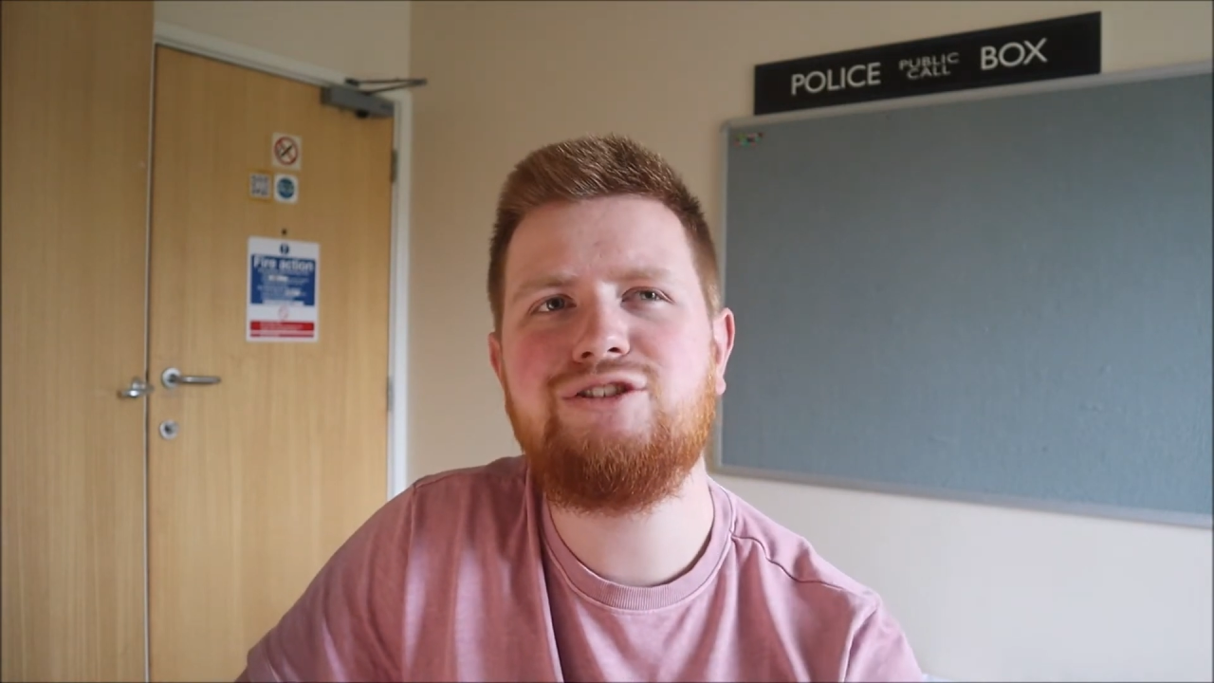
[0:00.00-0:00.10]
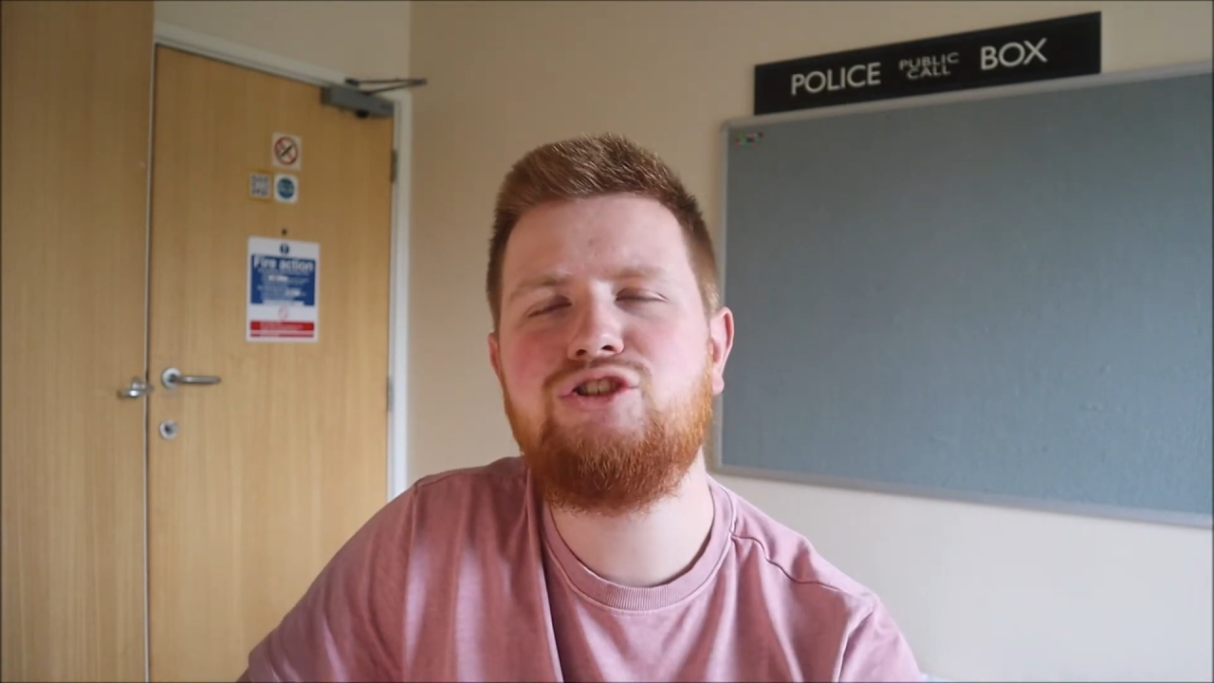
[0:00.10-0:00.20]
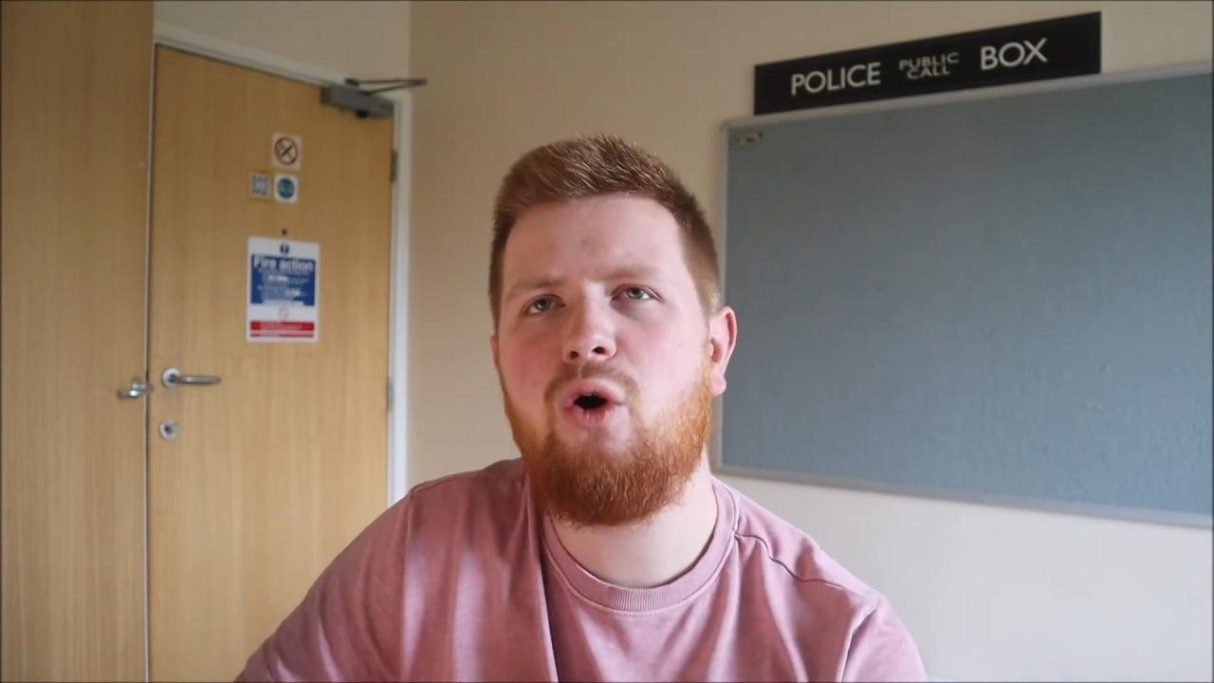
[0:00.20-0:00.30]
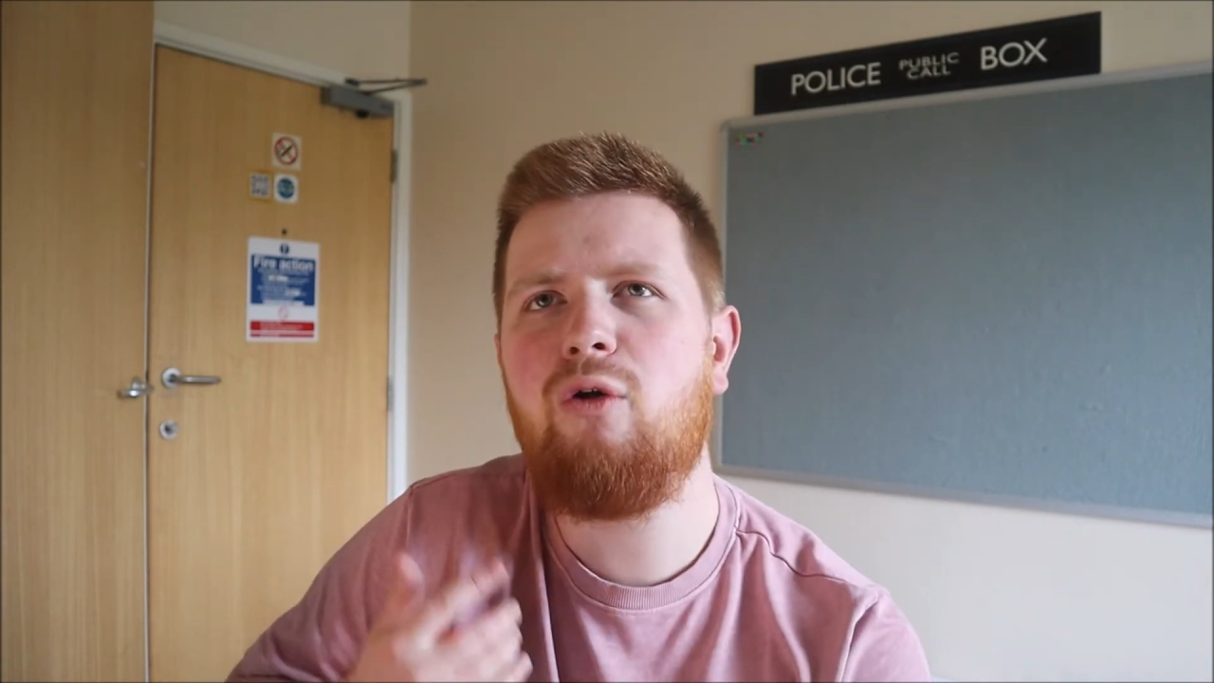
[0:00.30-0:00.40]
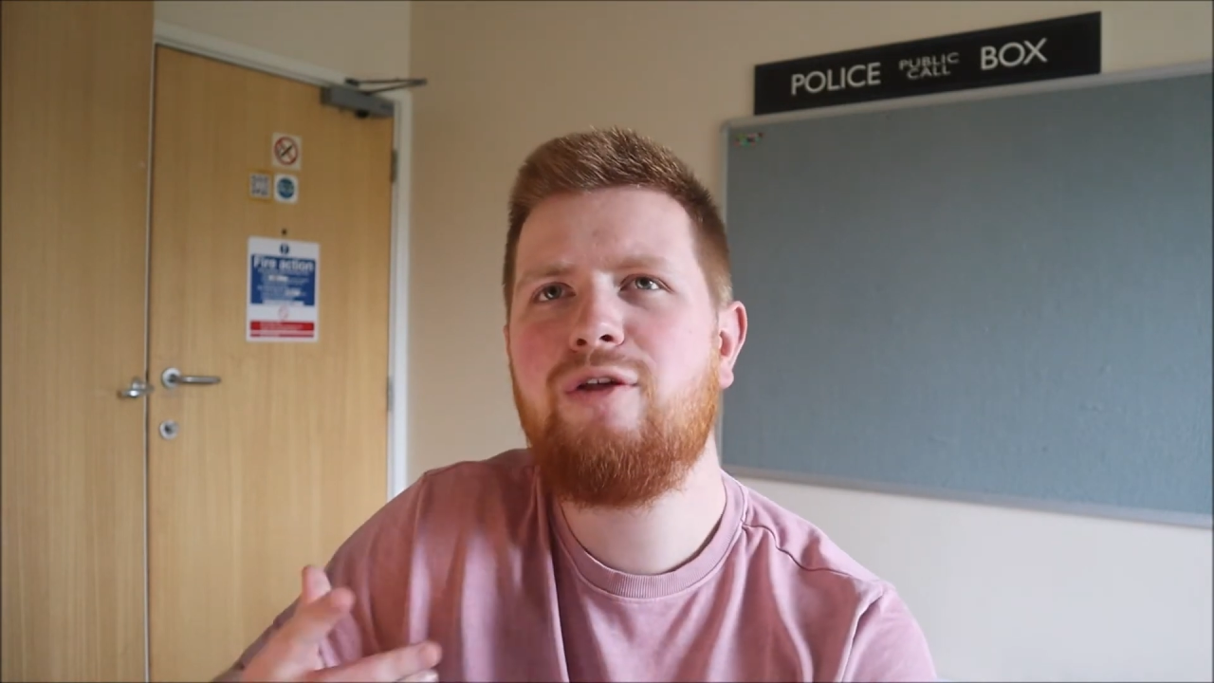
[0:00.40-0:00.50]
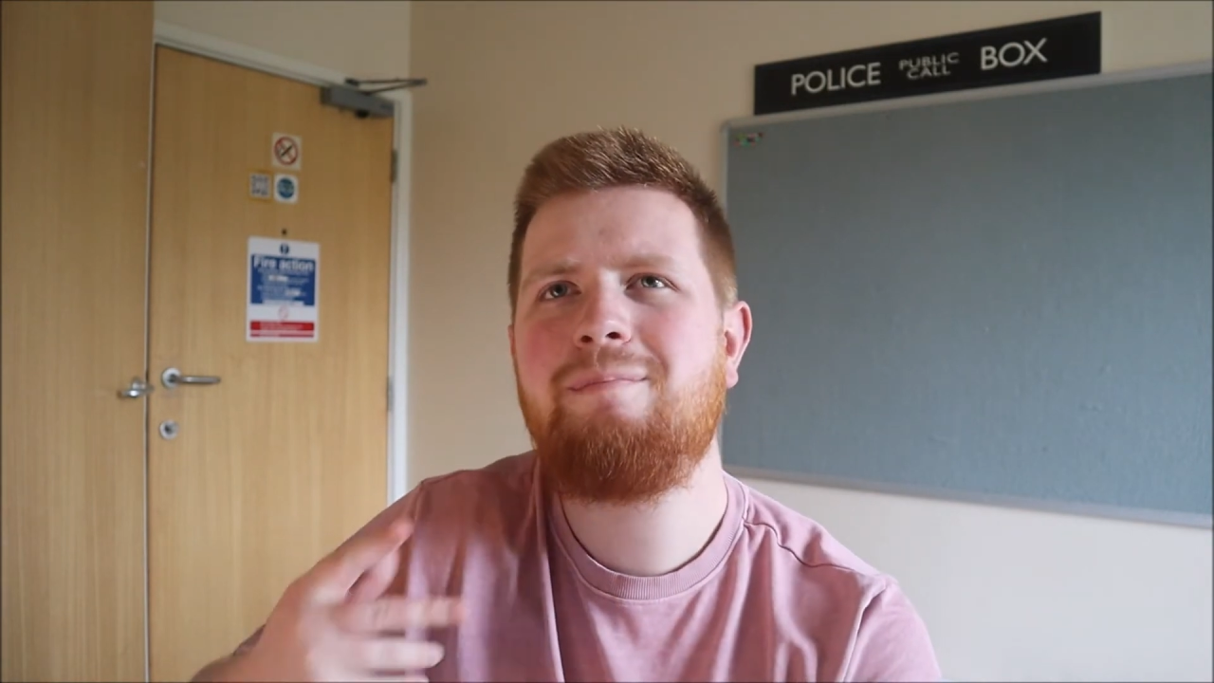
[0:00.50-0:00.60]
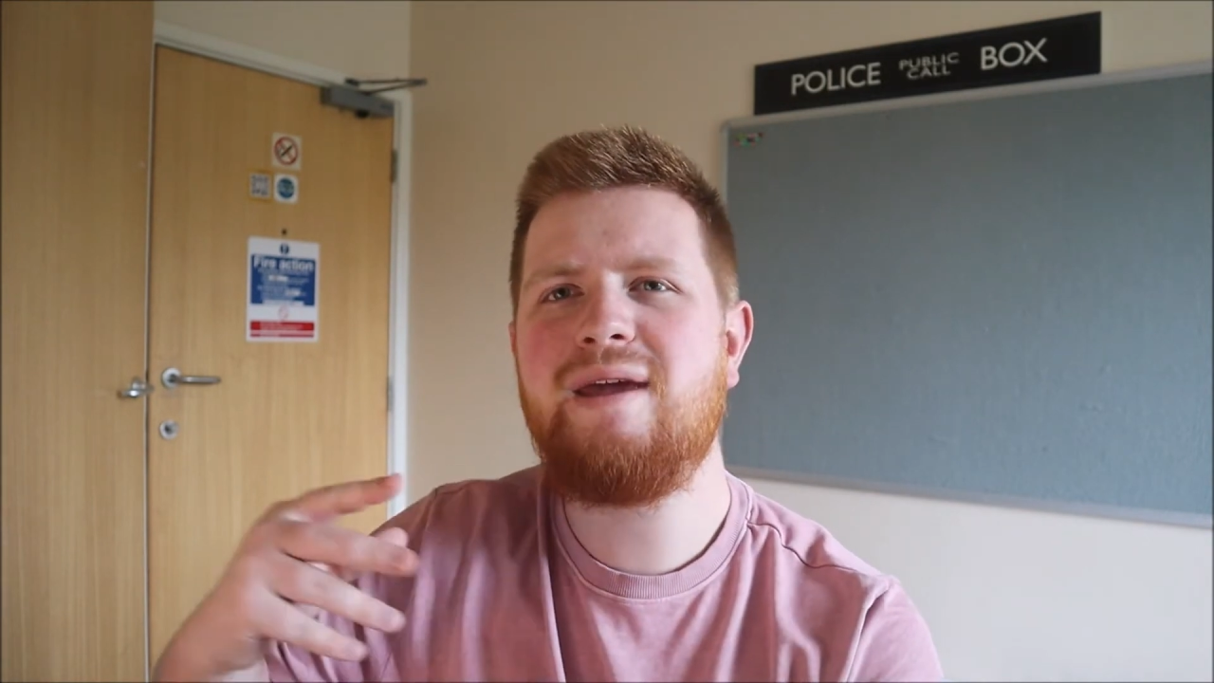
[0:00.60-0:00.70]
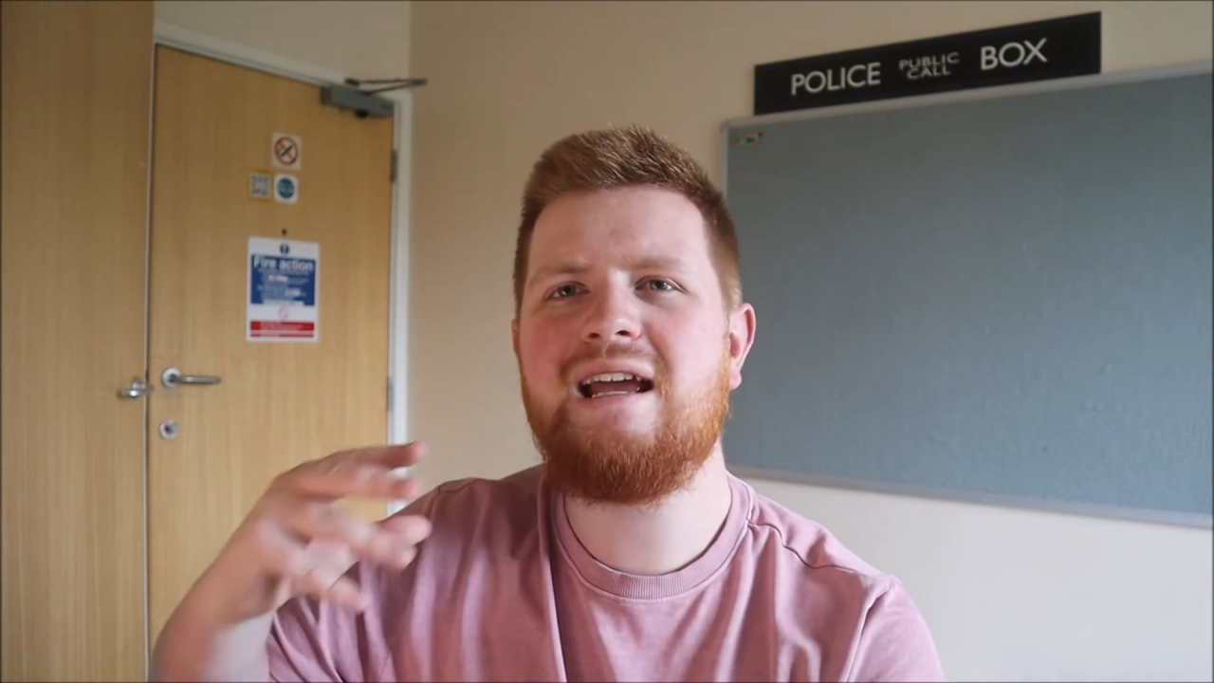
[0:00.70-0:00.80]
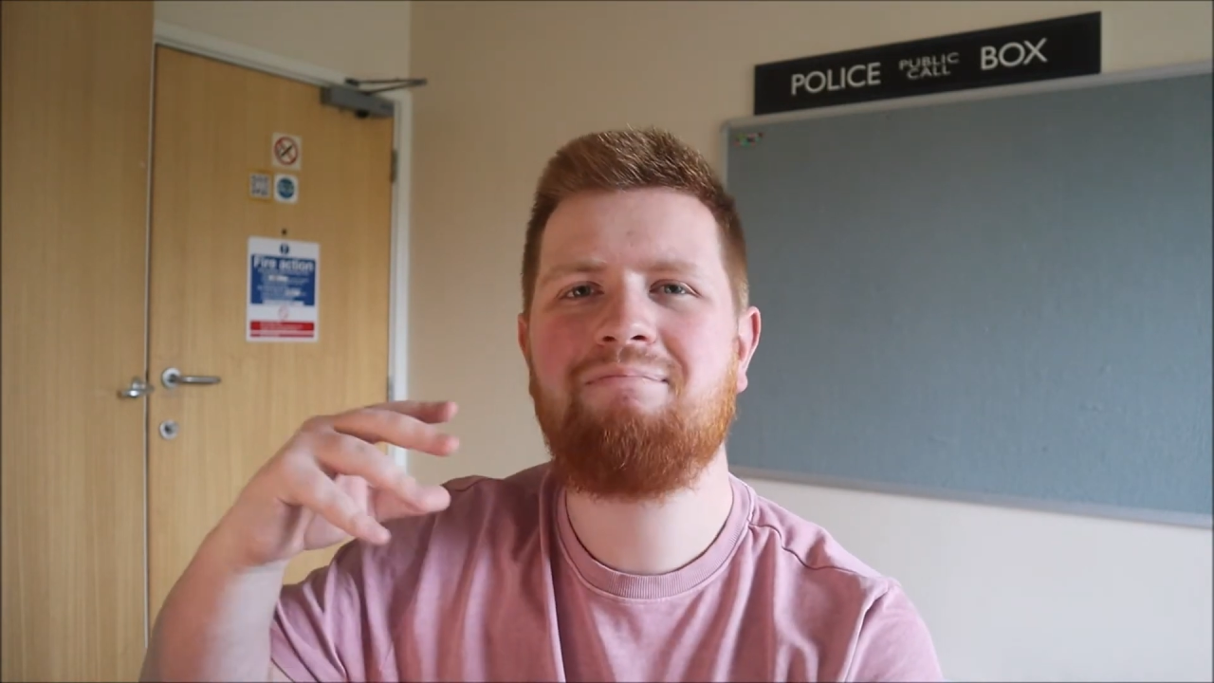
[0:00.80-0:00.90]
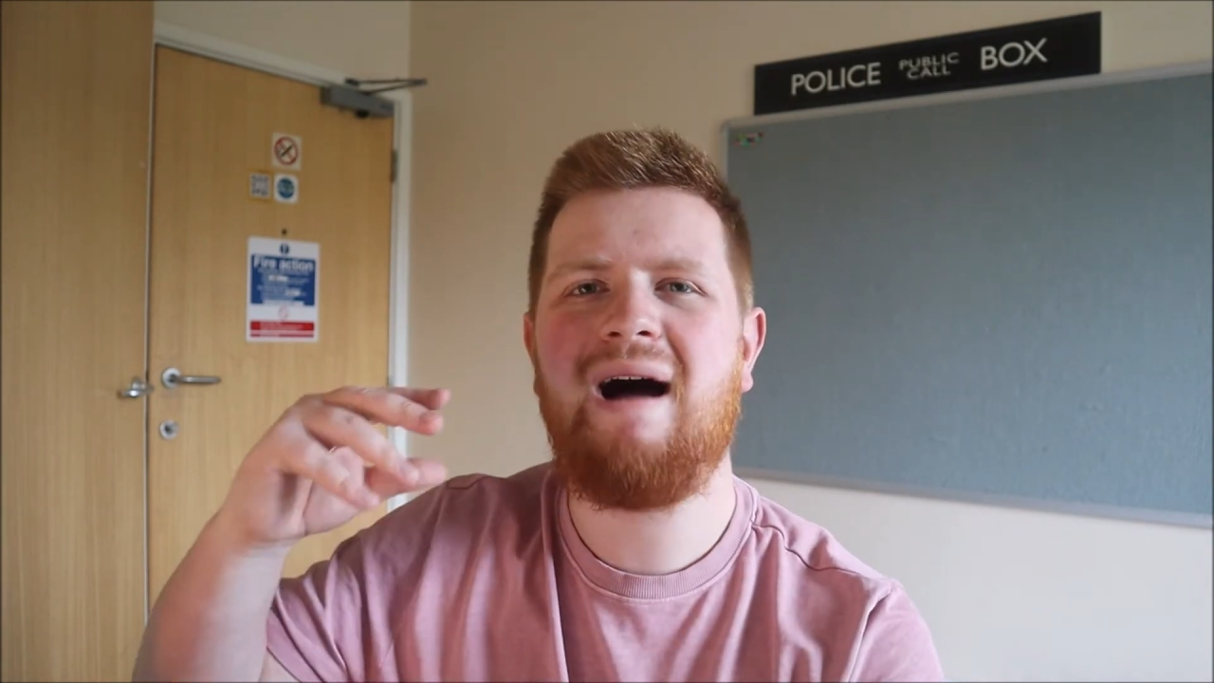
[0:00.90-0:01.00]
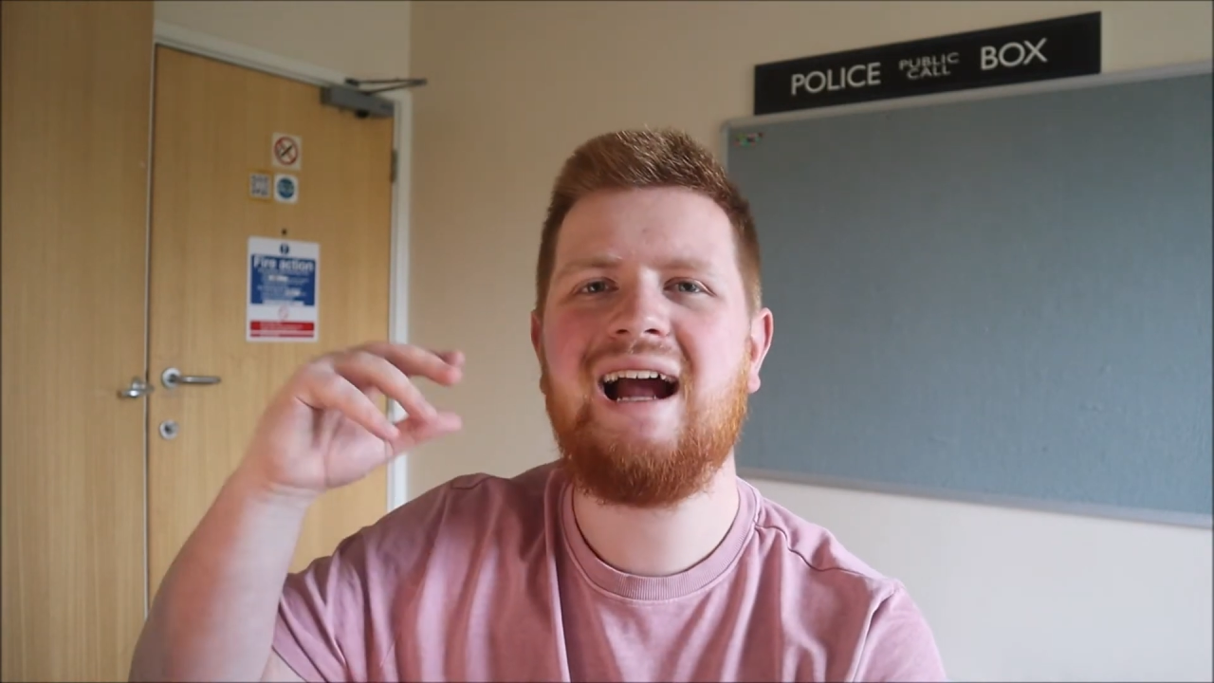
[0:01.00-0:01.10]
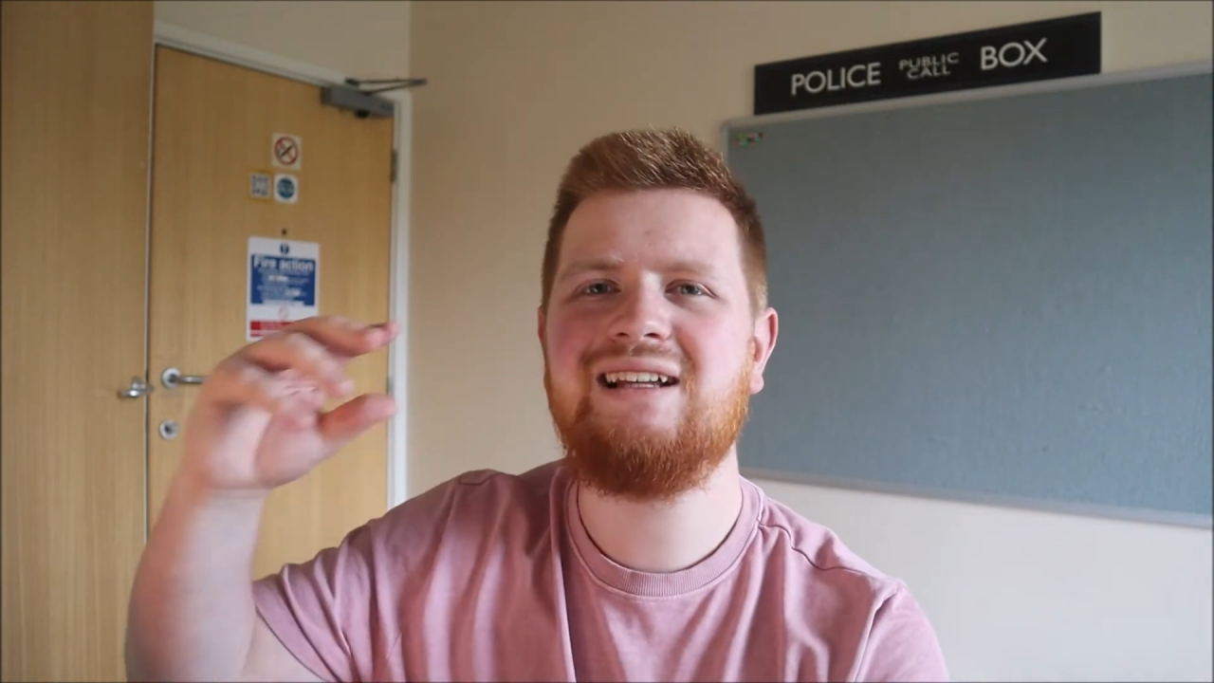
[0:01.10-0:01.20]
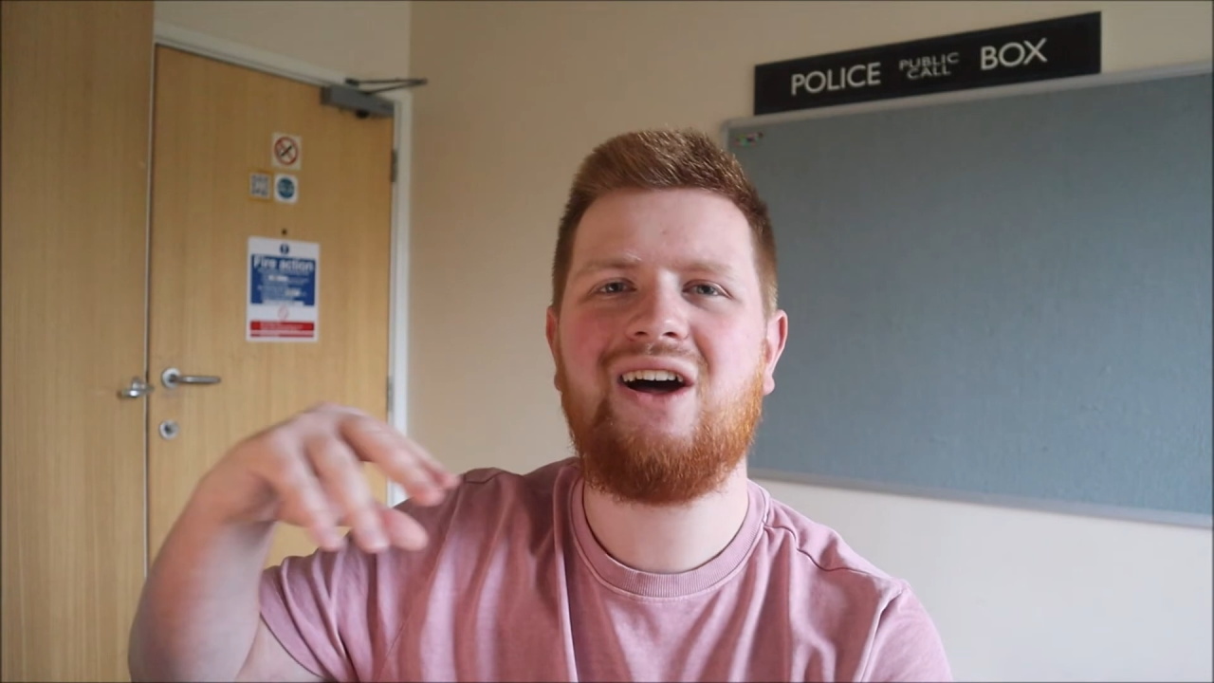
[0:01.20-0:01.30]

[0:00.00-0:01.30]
not the big bang